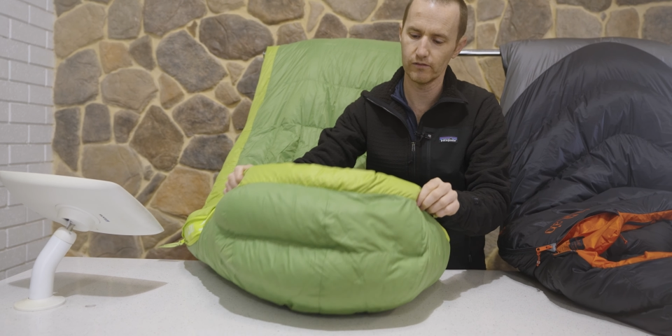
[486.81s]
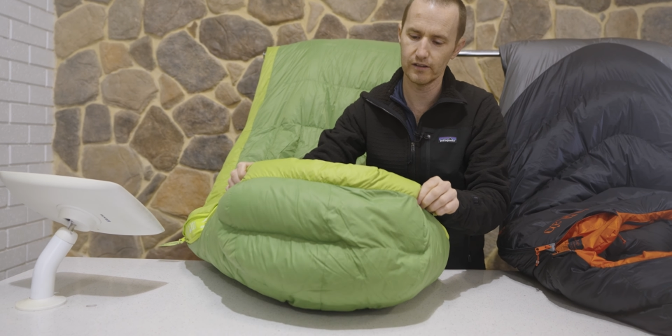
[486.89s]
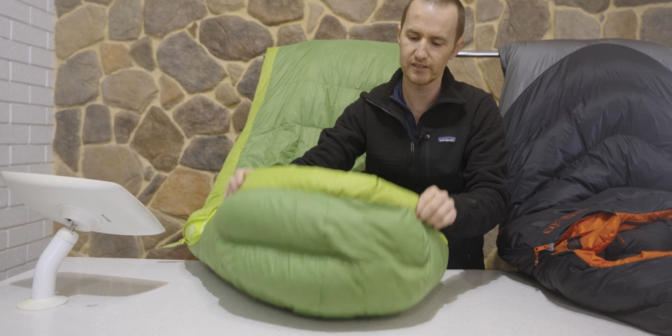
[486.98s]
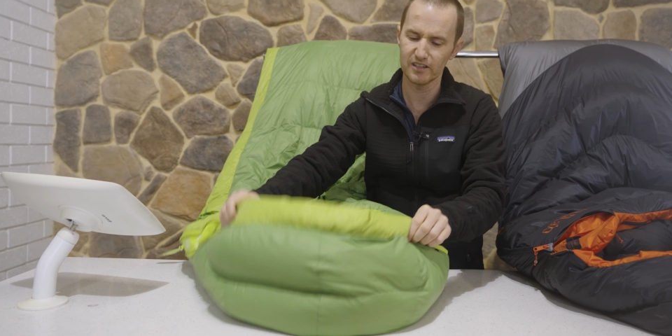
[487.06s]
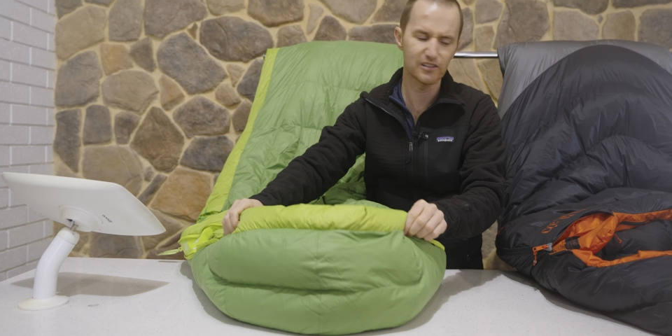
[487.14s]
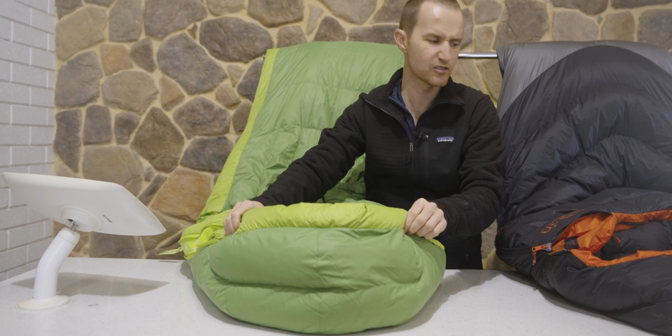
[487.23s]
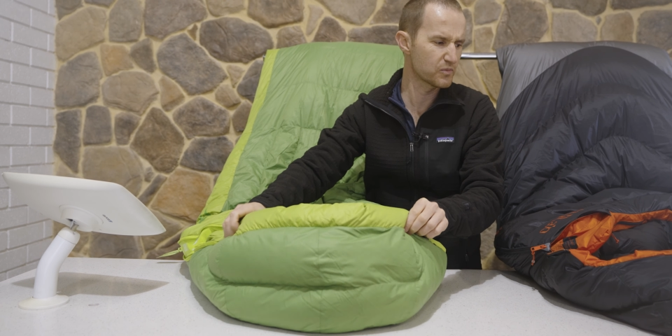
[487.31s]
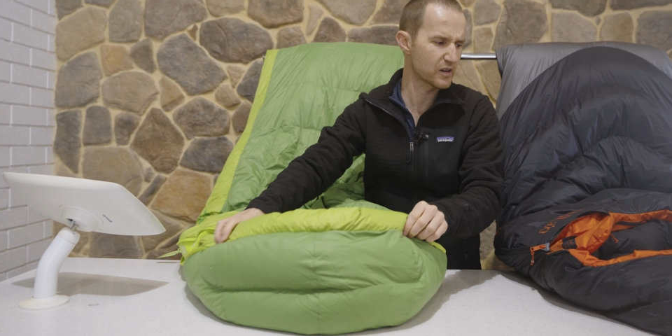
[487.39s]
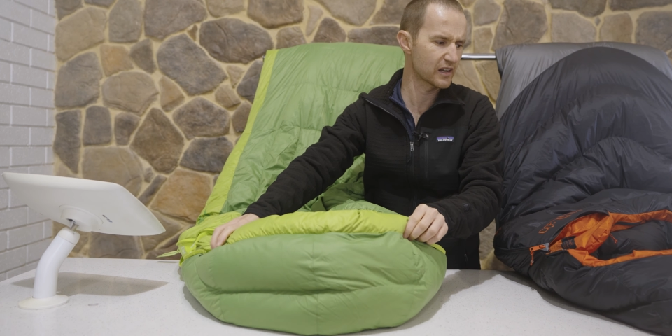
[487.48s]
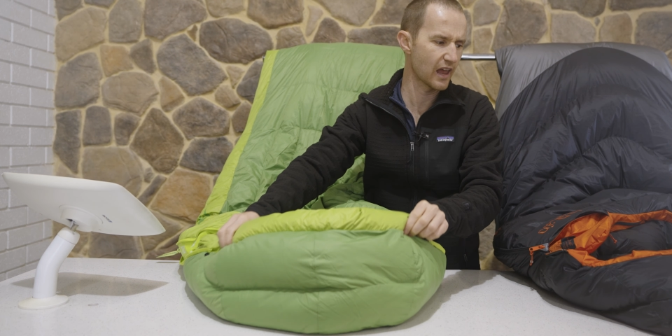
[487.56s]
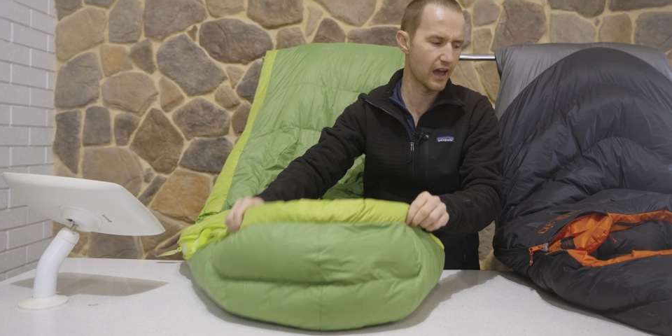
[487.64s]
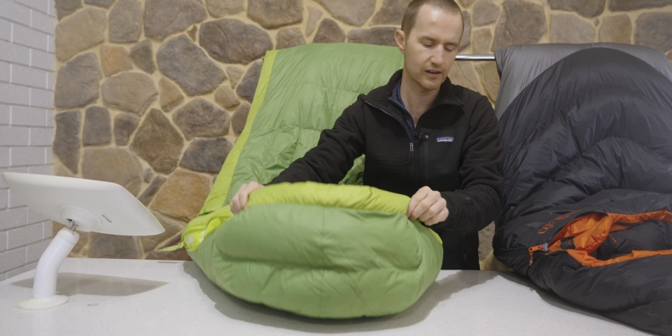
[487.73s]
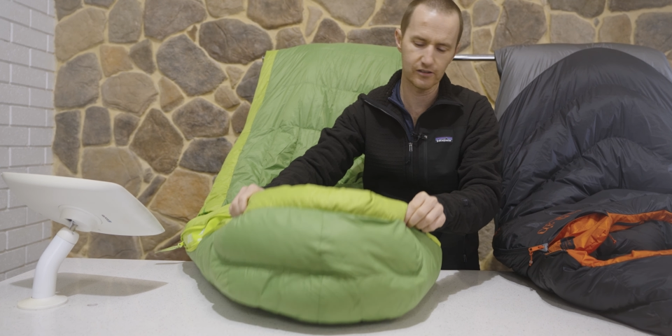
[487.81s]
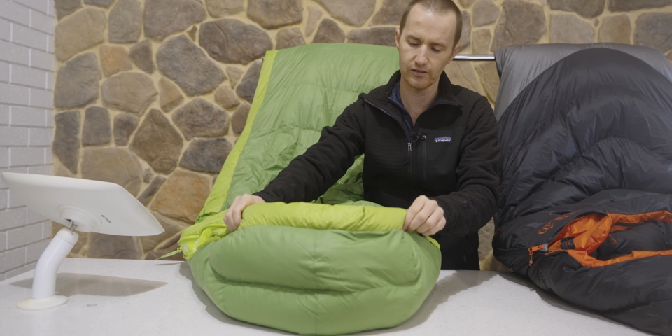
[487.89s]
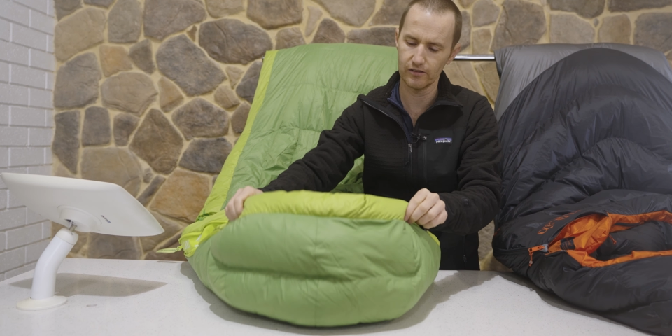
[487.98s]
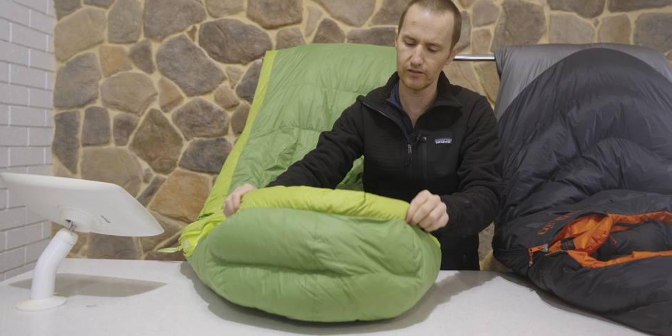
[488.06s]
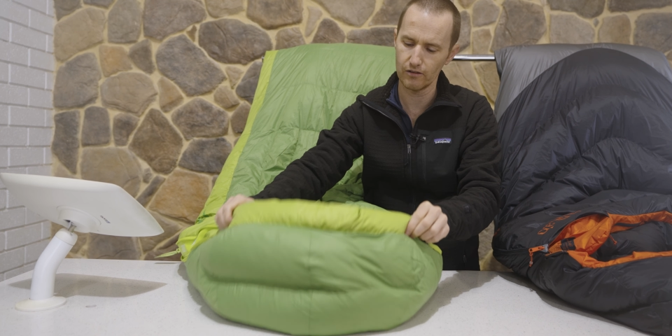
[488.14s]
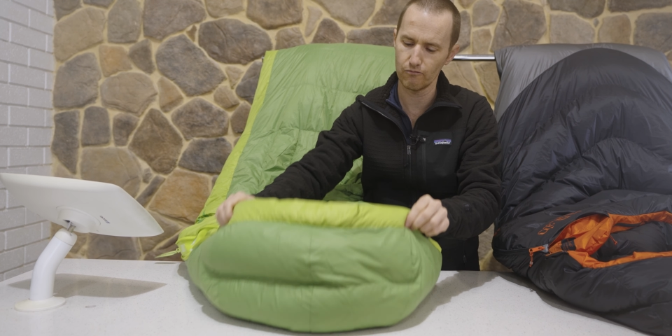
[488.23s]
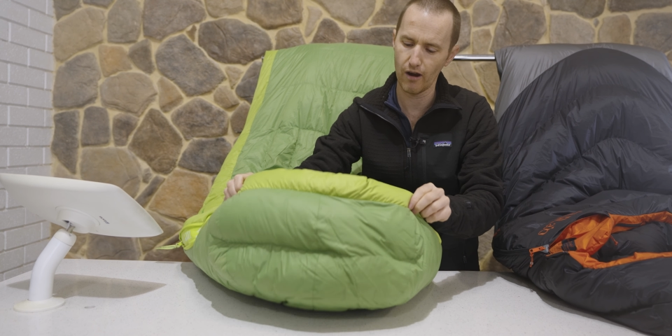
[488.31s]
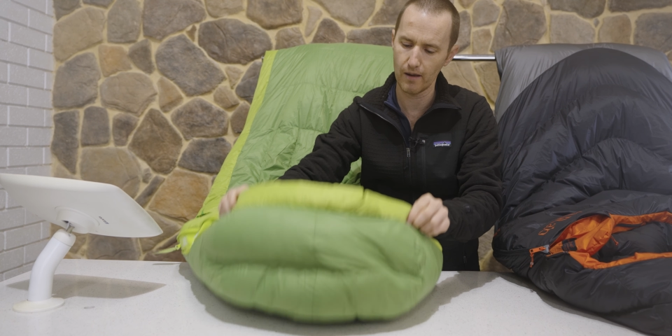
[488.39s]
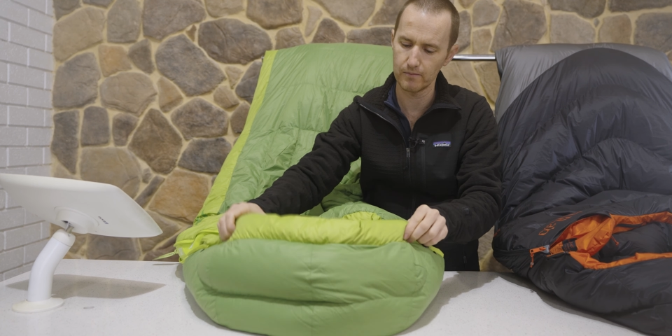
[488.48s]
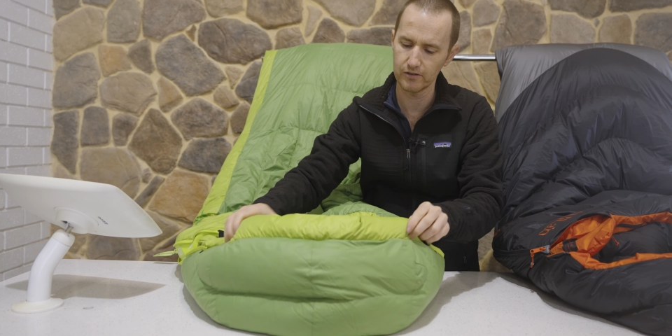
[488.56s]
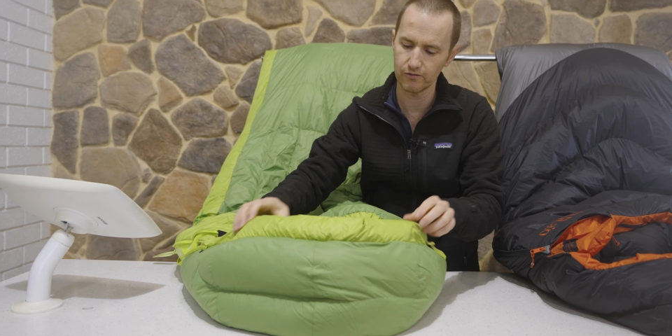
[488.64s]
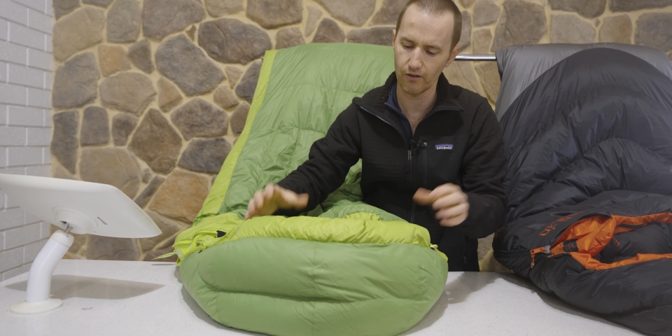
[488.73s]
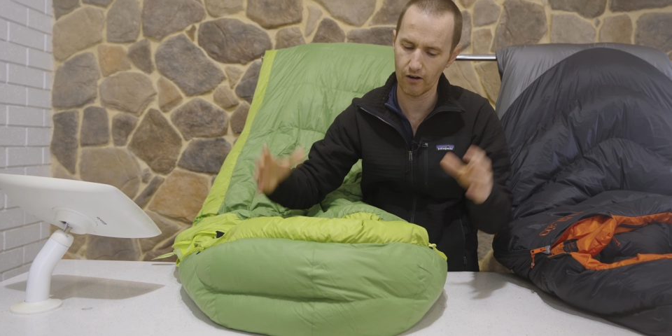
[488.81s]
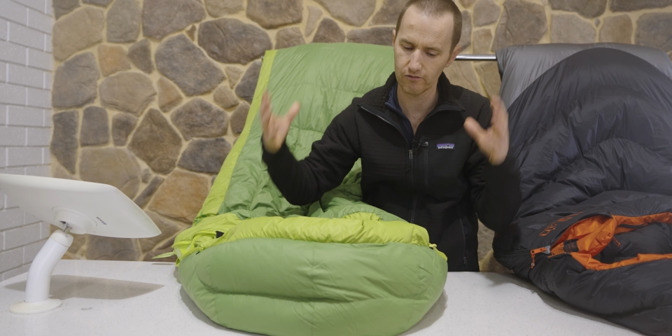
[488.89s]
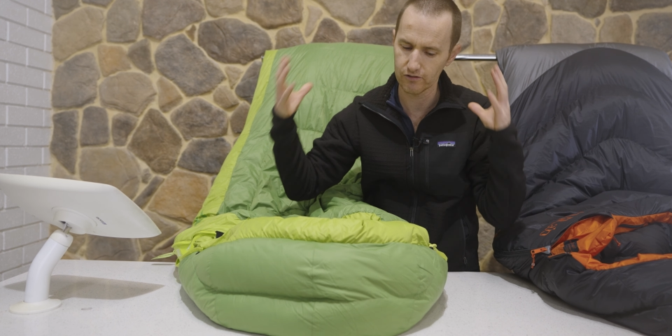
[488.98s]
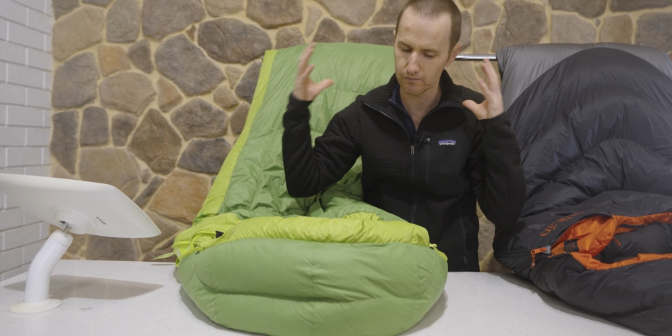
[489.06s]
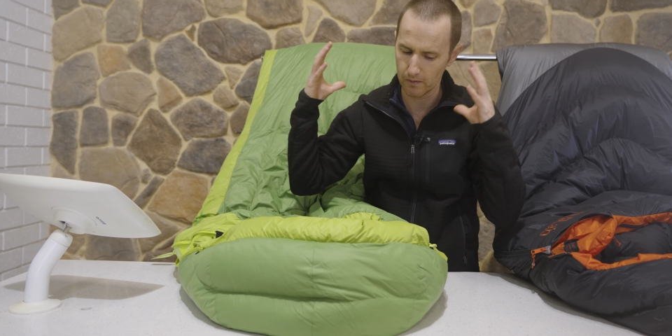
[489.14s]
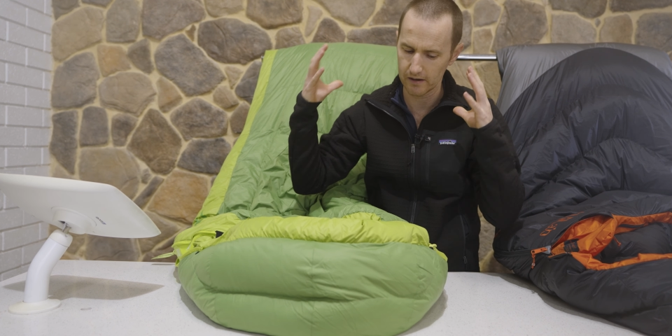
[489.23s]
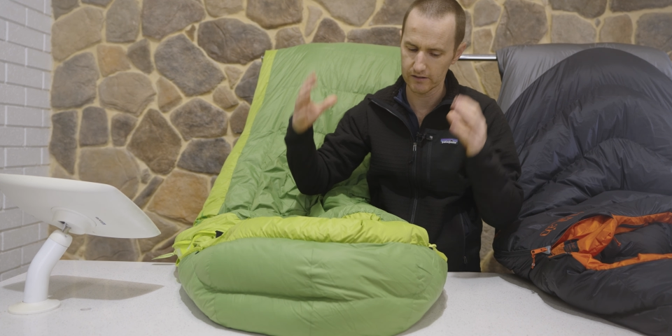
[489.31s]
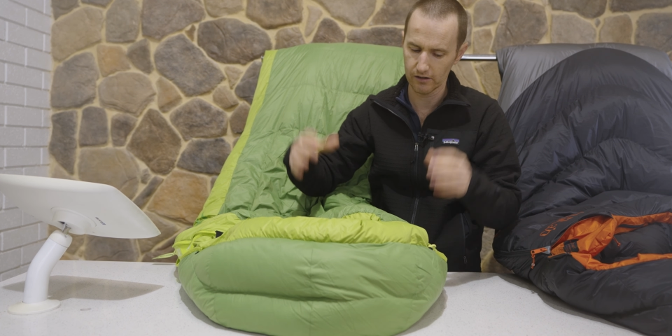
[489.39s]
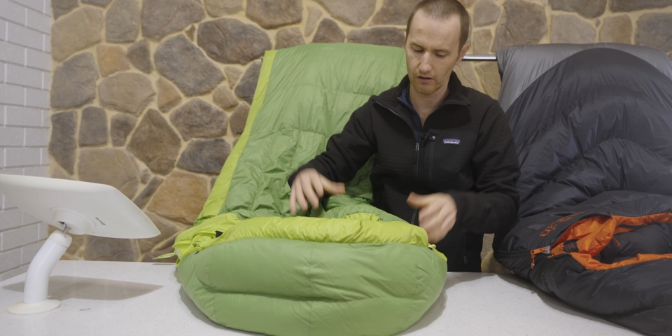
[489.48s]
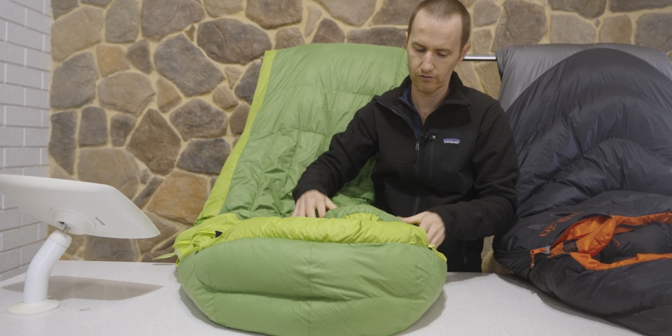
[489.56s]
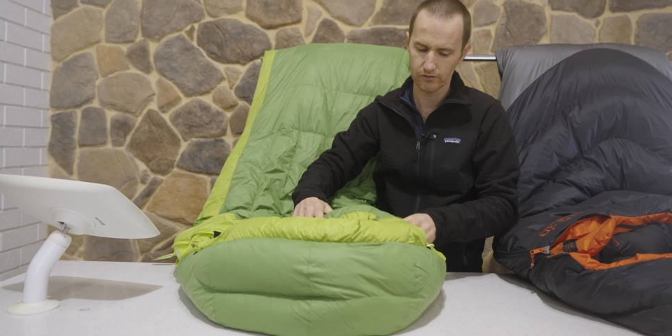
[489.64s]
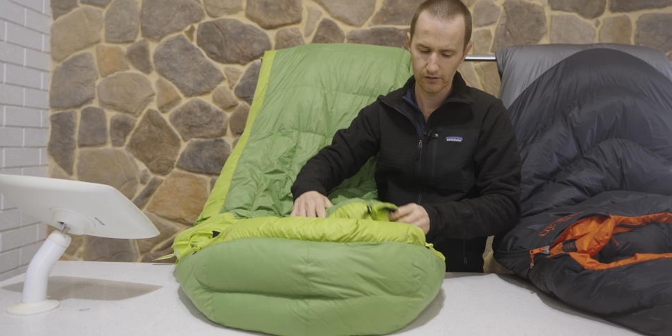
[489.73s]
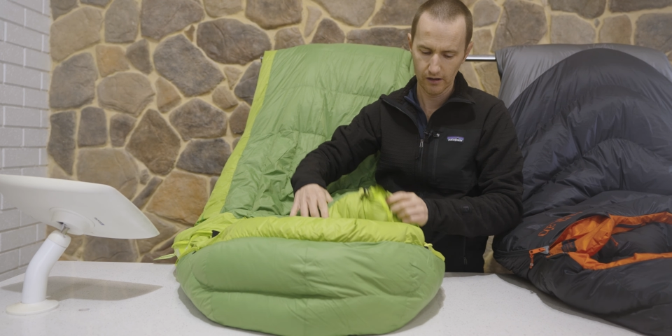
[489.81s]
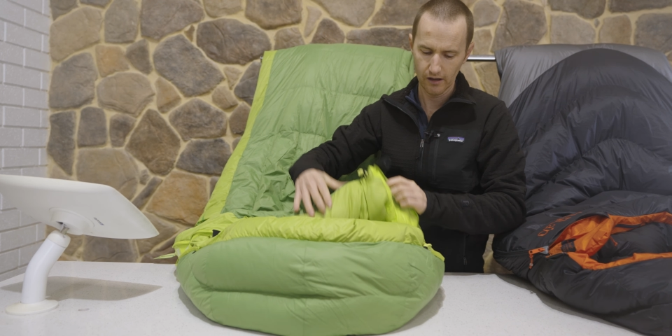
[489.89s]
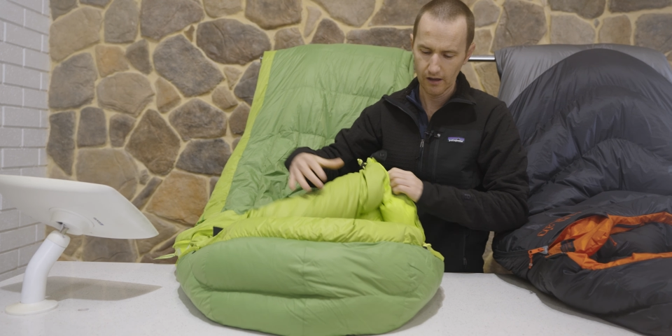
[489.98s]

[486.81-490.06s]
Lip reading: And it's a little bit larger than the Rab as far as space goes.